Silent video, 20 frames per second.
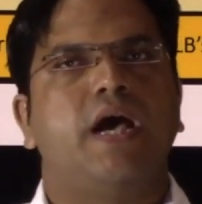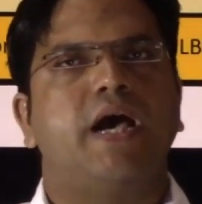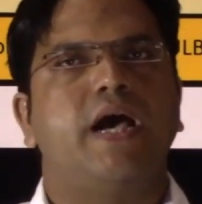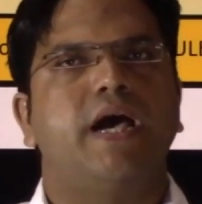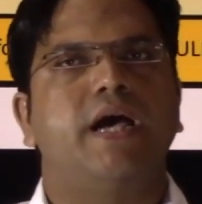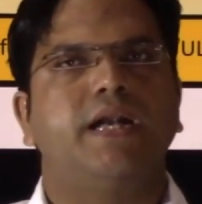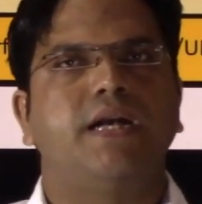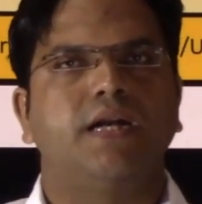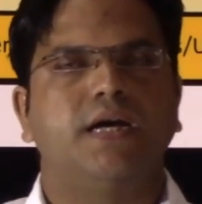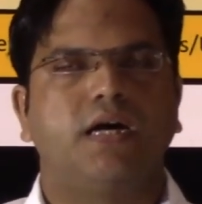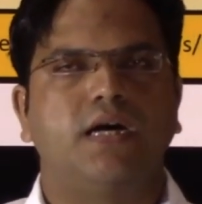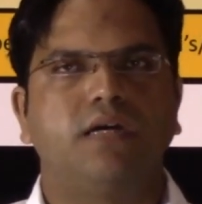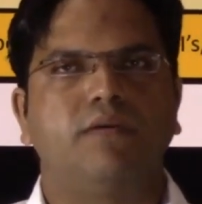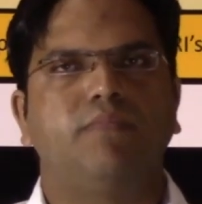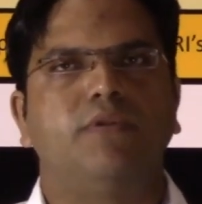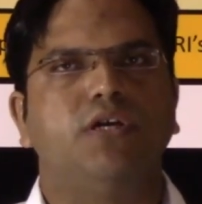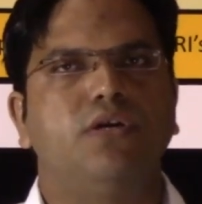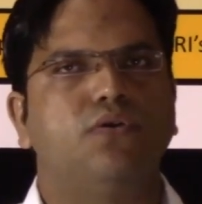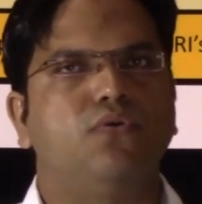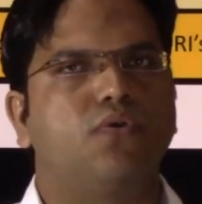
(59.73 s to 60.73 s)
and
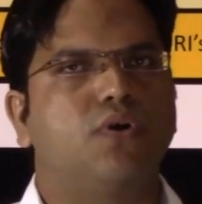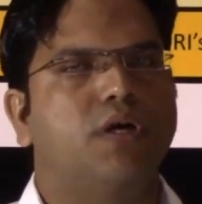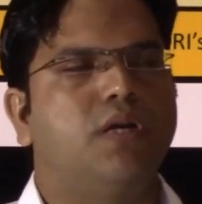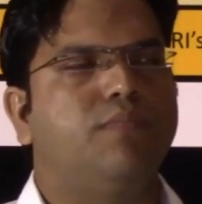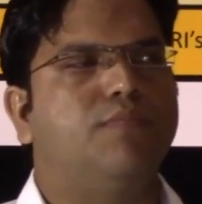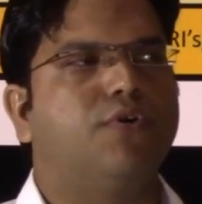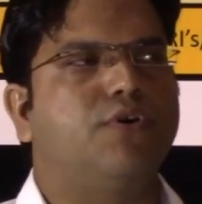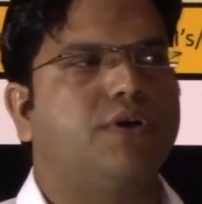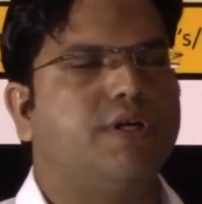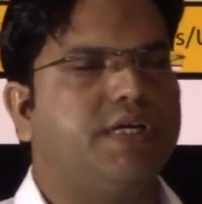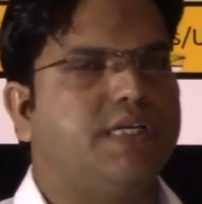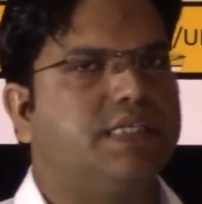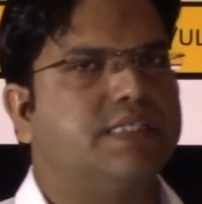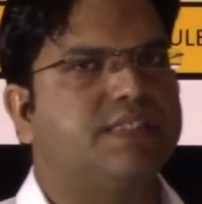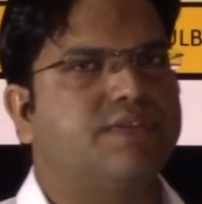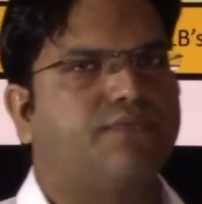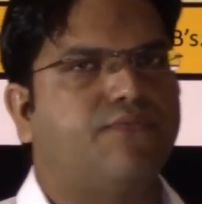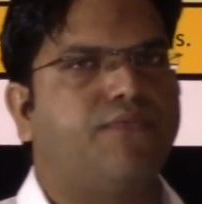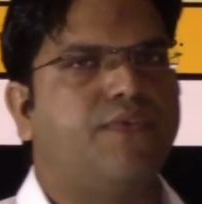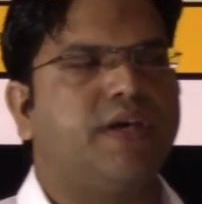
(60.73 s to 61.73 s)
urban local
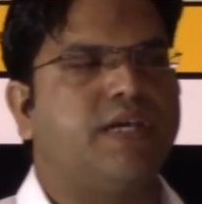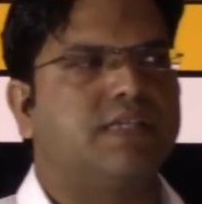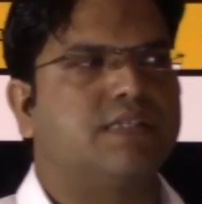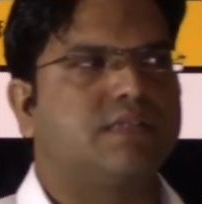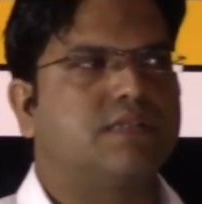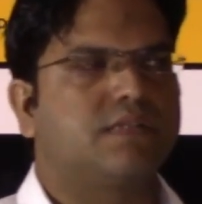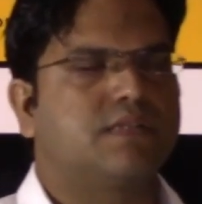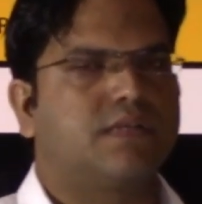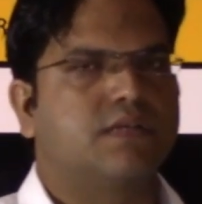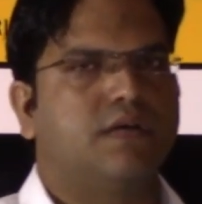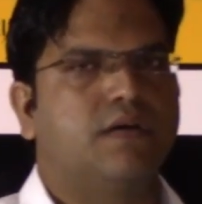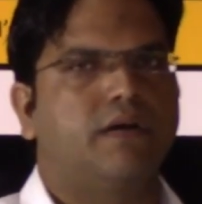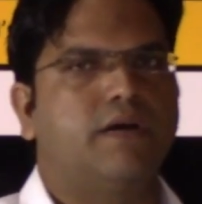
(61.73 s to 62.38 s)
bodies face.